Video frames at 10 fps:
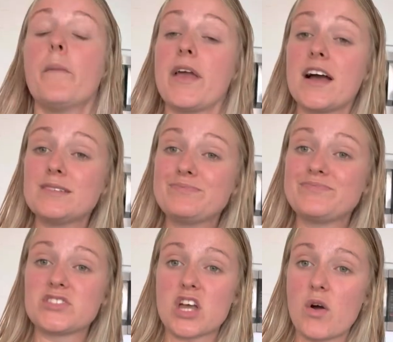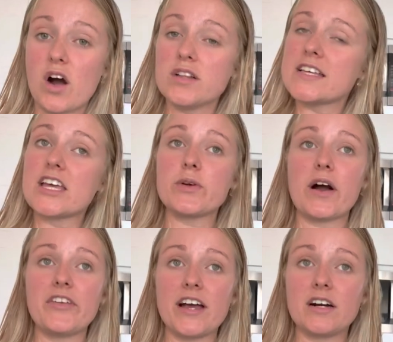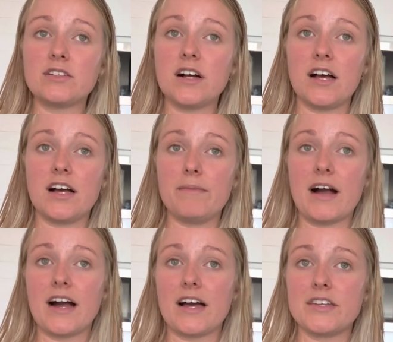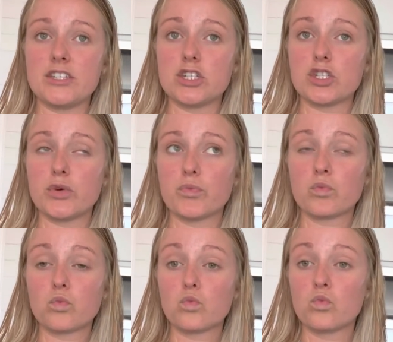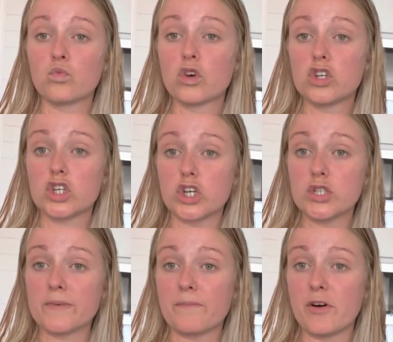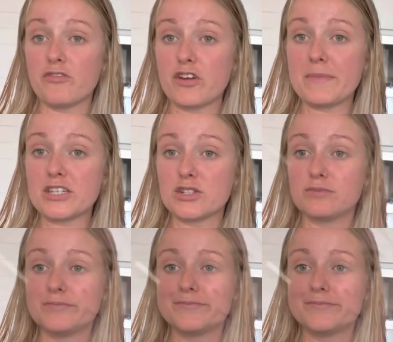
but yeah, so I'll take you out now and show you some of Fremantle.